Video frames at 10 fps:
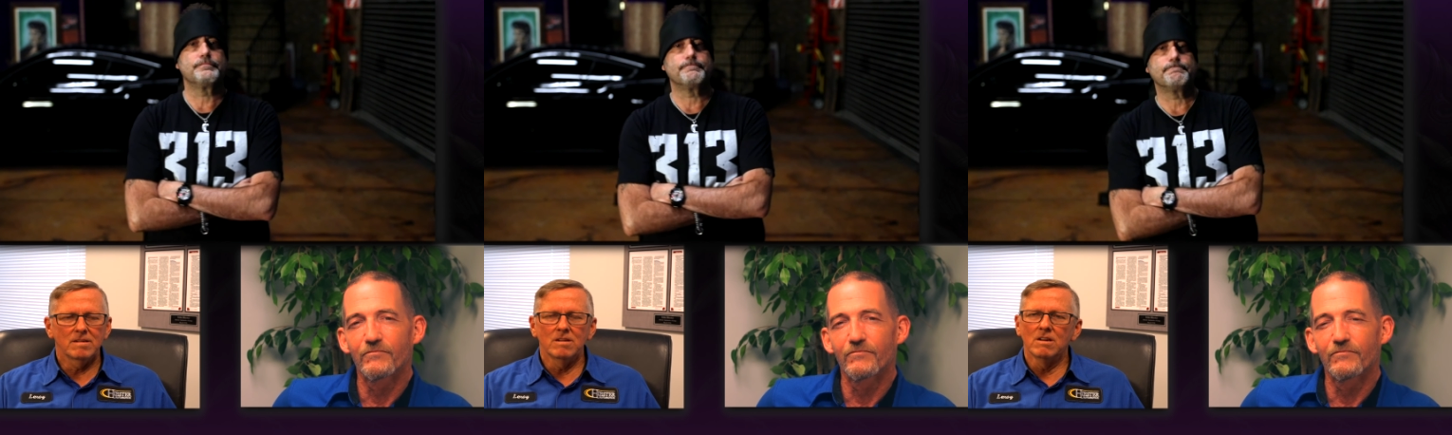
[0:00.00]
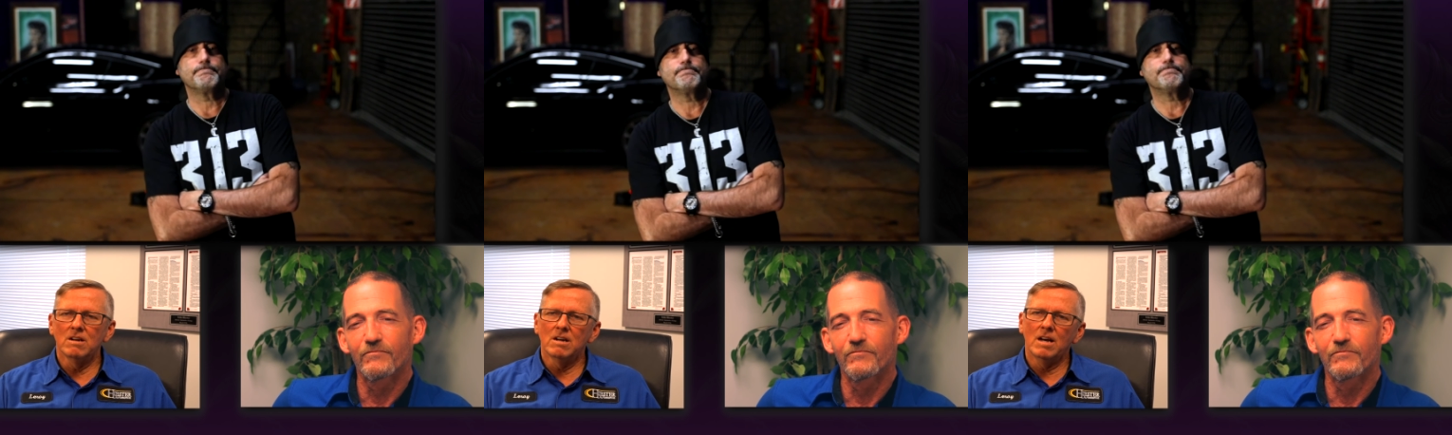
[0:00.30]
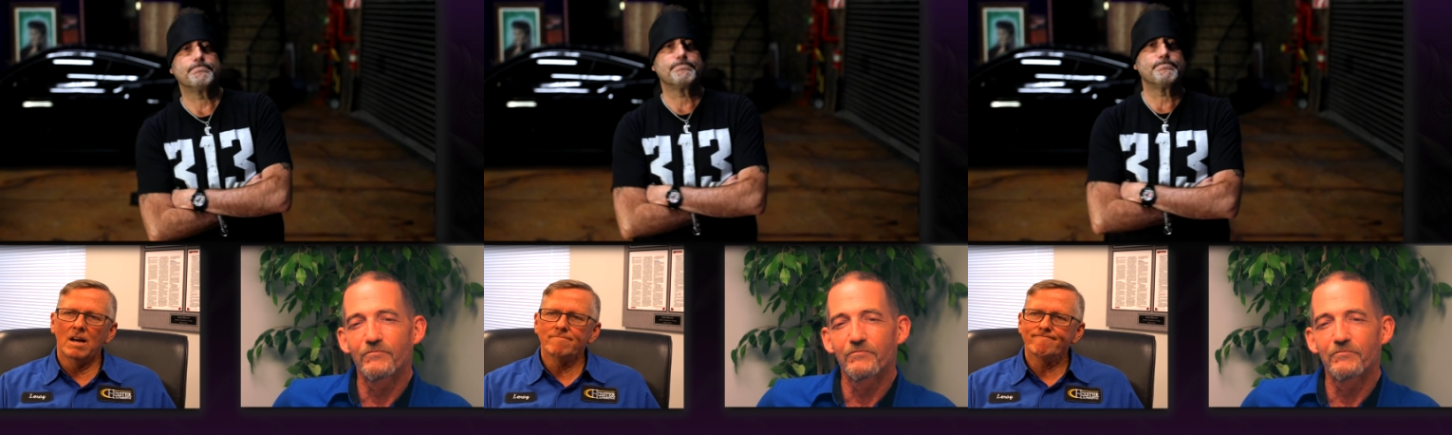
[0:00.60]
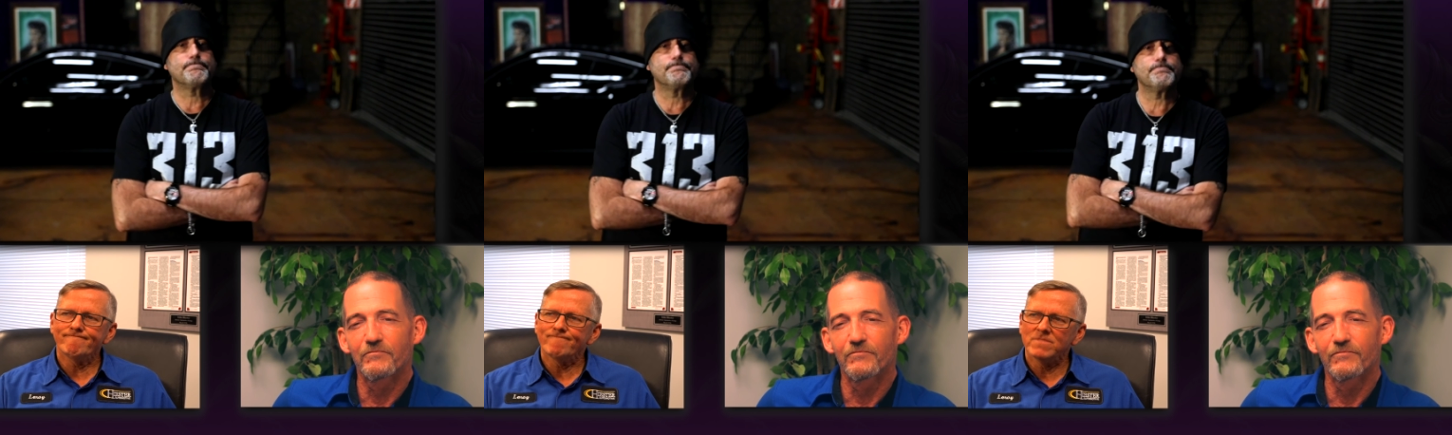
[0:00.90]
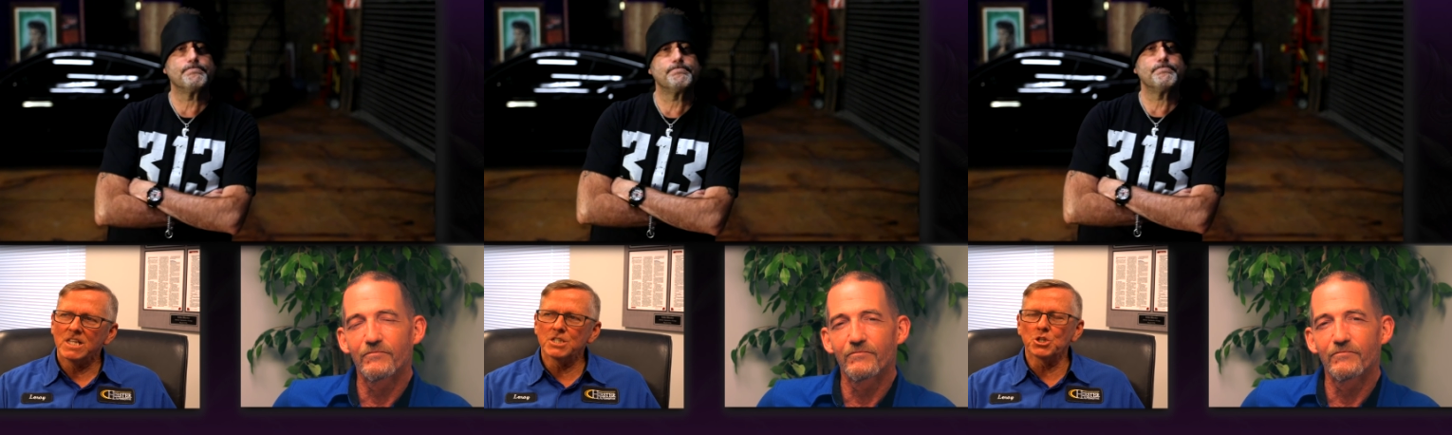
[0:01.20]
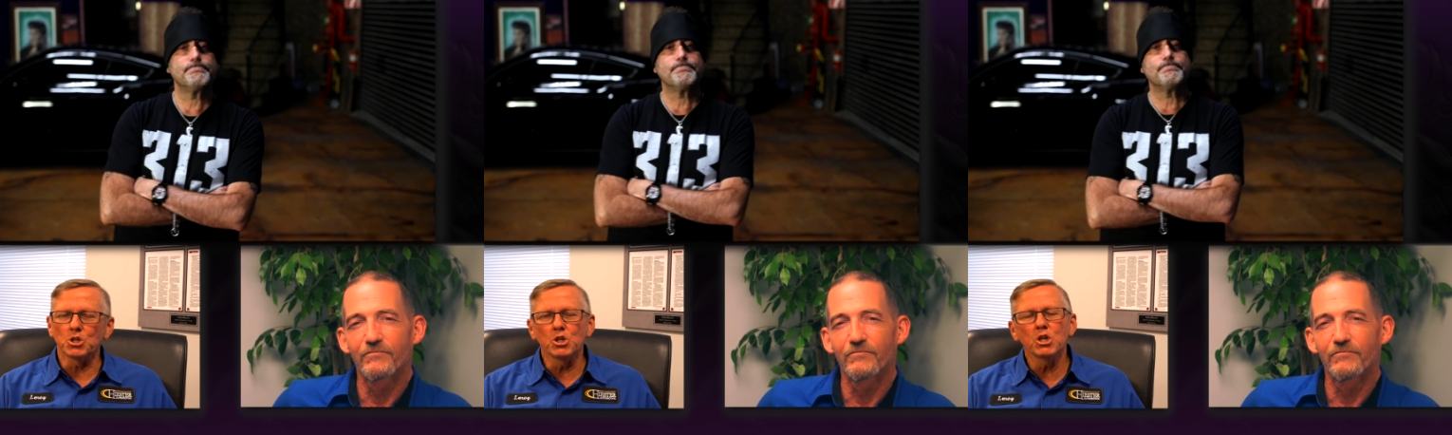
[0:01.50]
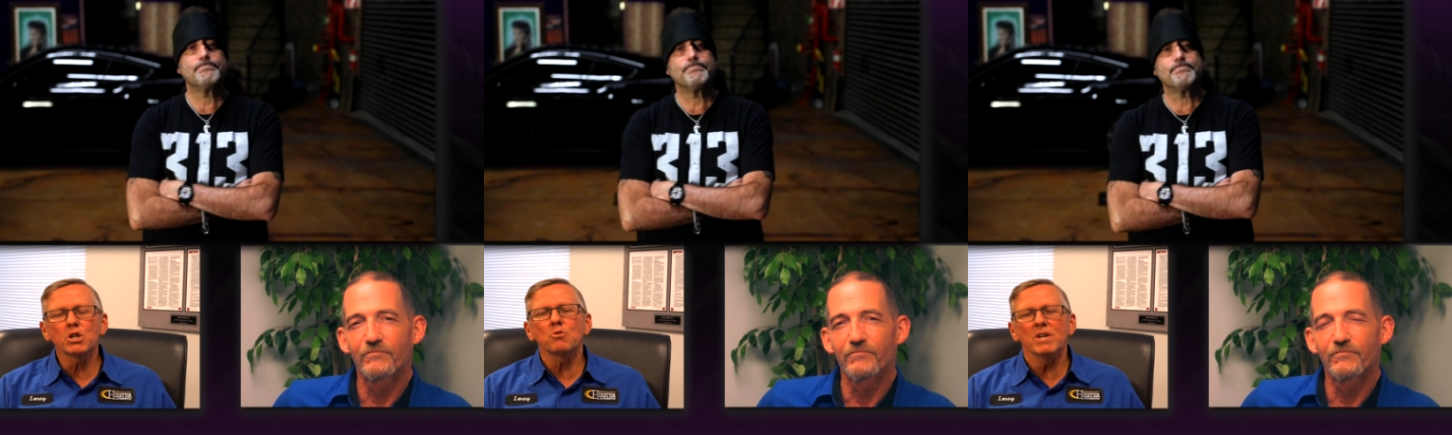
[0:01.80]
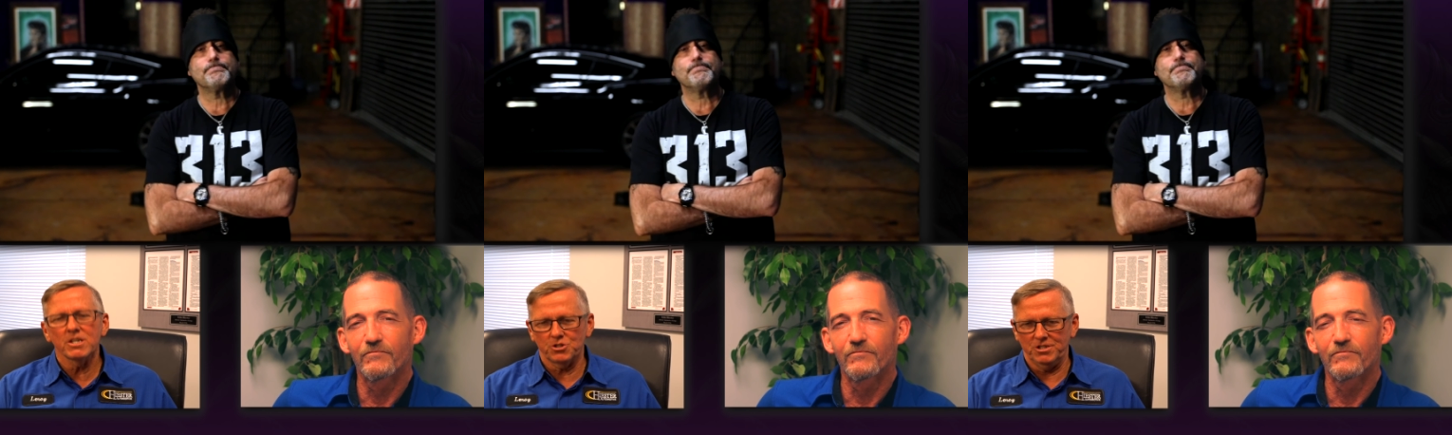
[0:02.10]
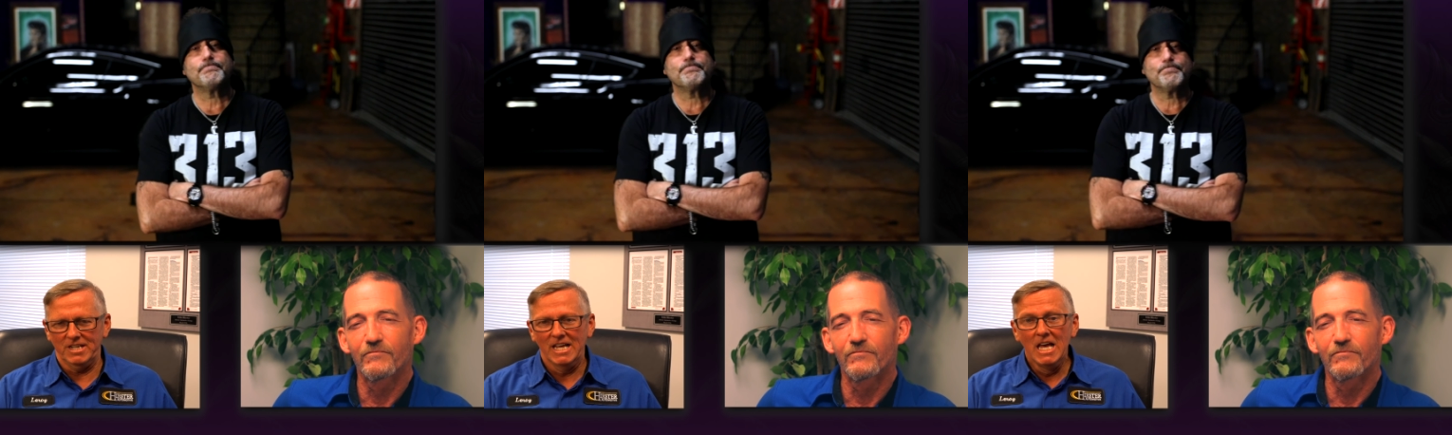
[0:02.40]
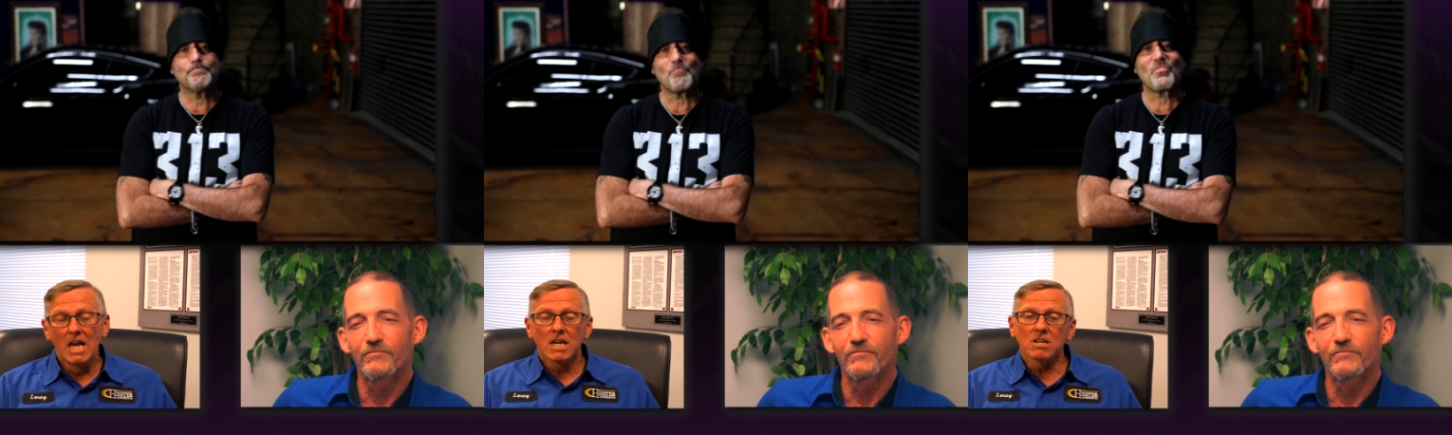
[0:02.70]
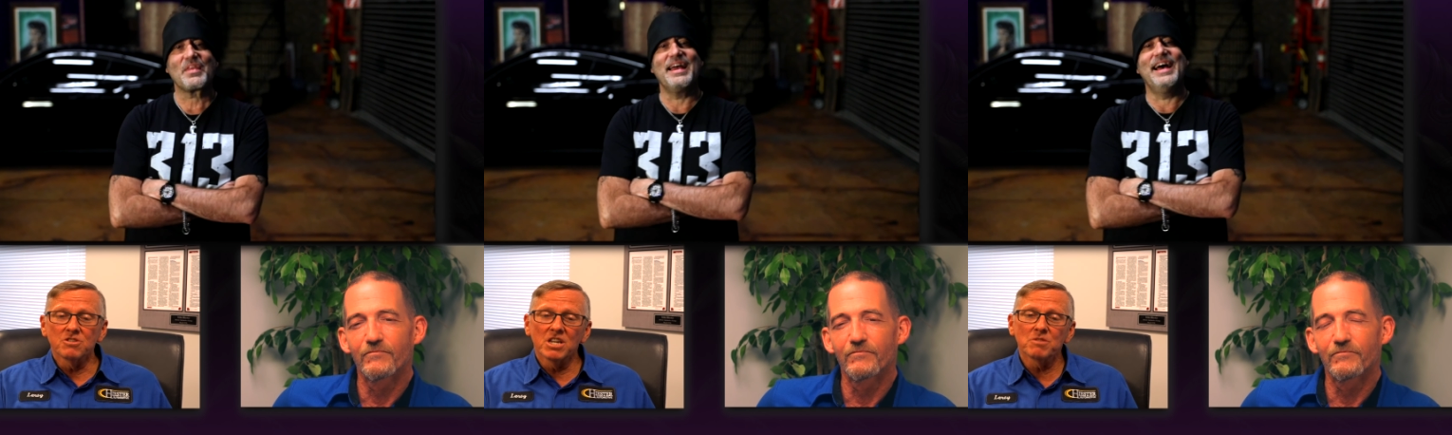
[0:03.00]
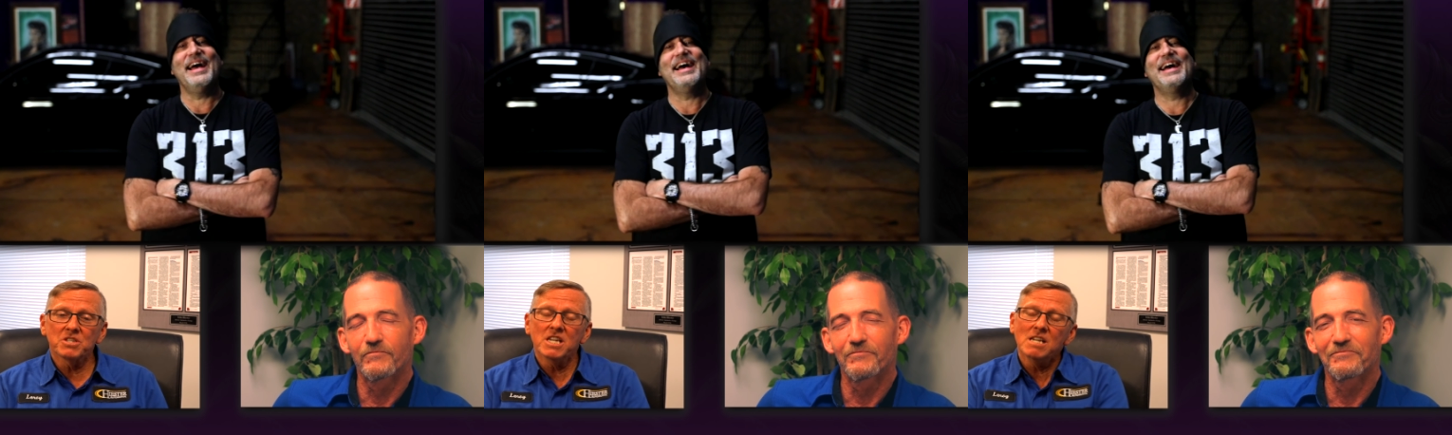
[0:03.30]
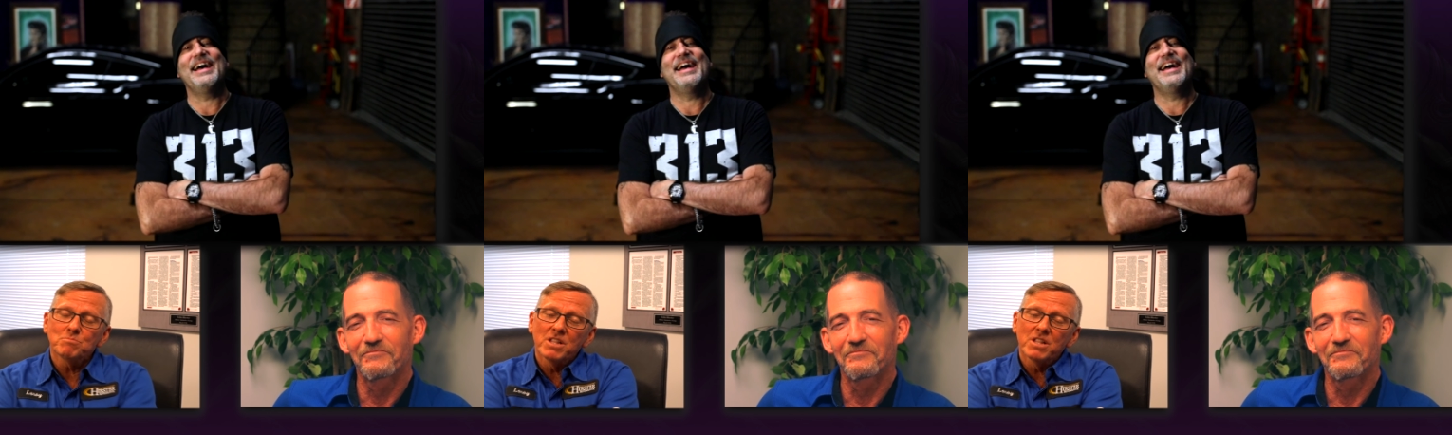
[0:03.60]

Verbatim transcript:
Speaker 1: Uh, that's a good question because it seems